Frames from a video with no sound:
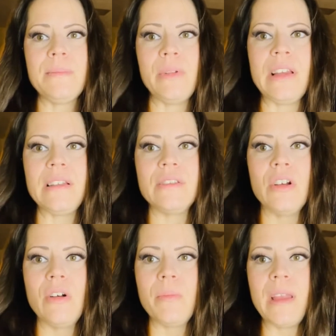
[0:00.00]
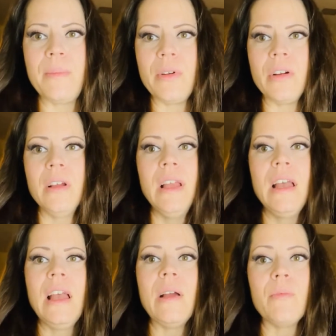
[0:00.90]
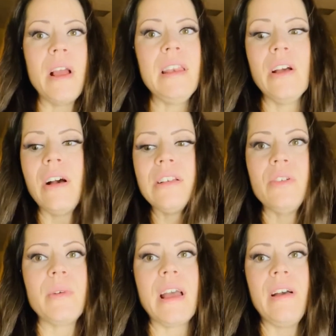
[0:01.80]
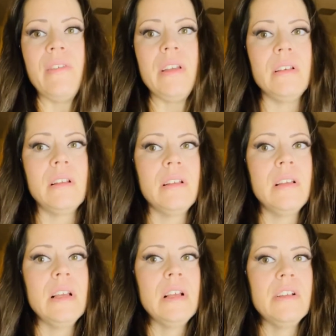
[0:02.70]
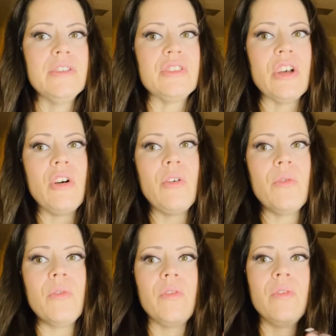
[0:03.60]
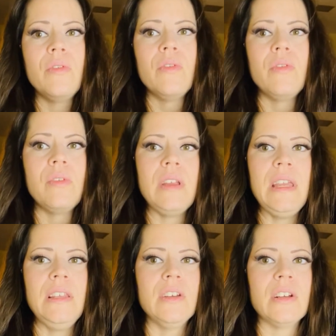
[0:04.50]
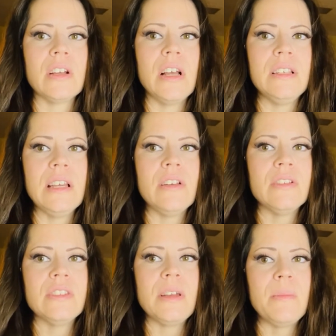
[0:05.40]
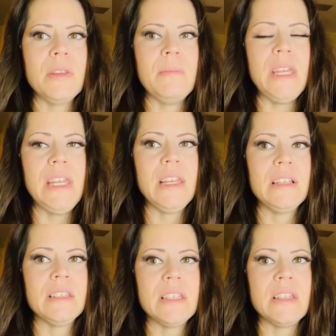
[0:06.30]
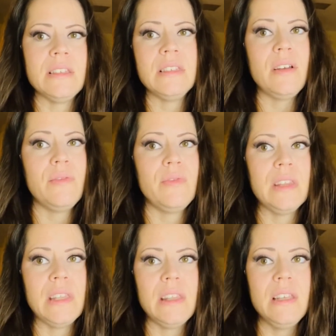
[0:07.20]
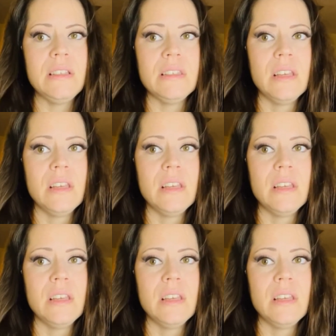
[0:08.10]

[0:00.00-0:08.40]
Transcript: plans on paper. And right now I don't have it. So either cut down on some of the meetings and the stuff and this